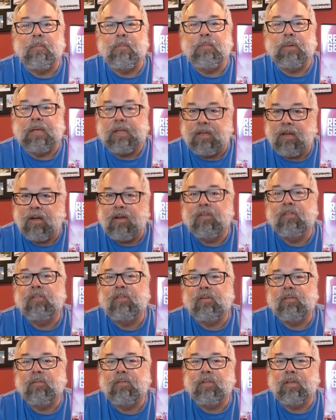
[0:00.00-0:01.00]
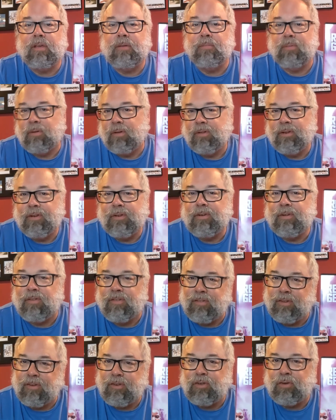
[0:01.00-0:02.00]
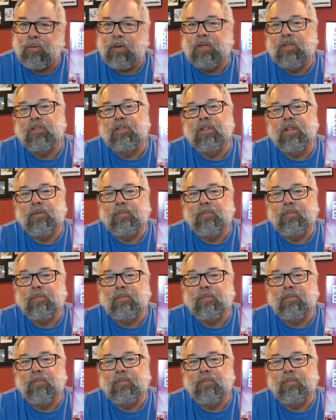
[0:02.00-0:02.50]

Because of the political situation